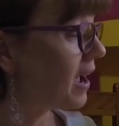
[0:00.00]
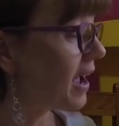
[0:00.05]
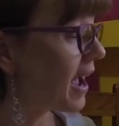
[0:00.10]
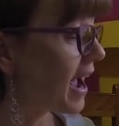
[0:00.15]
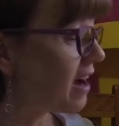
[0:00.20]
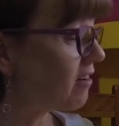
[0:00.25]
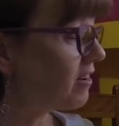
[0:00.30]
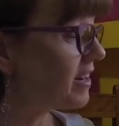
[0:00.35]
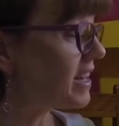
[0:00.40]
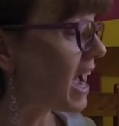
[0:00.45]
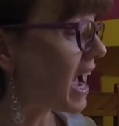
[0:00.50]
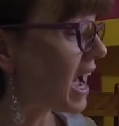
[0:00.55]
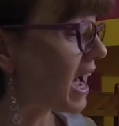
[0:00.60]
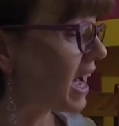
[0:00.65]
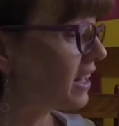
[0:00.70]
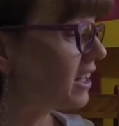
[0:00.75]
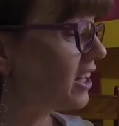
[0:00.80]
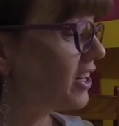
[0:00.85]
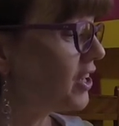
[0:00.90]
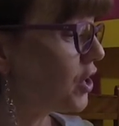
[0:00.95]
Harry
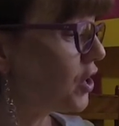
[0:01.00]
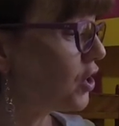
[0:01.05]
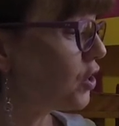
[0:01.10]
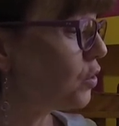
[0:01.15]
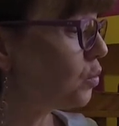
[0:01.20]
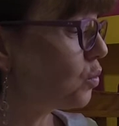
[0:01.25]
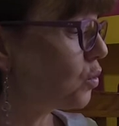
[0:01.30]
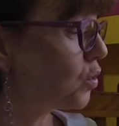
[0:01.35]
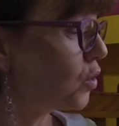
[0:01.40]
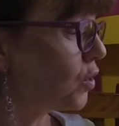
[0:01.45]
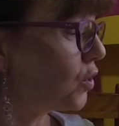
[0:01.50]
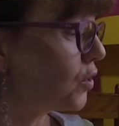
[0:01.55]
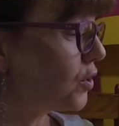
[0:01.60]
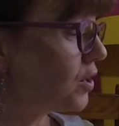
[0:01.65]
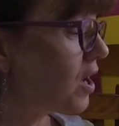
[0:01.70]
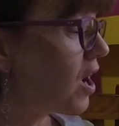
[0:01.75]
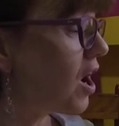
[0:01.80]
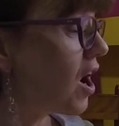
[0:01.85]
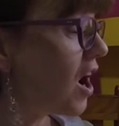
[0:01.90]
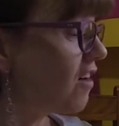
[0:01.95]
hardly heard a word
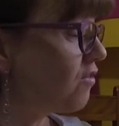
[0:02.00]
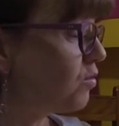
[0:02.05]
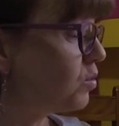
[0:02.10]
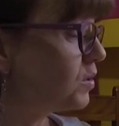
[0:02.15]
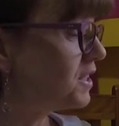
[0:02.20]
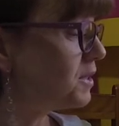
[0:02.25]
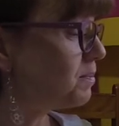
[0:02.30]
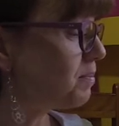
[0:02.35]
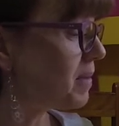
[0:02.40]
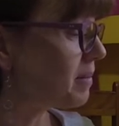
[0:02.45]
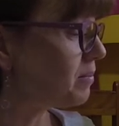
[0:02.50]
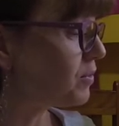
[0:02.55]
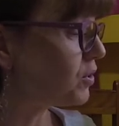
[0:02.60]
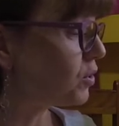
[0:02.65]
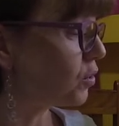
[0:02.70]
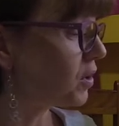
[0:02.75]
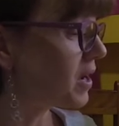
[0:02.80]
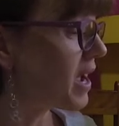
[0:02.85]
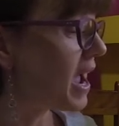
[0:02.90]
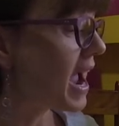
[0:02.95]
of Wood's pep
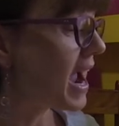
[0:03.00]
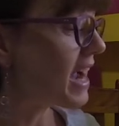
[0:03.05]
talk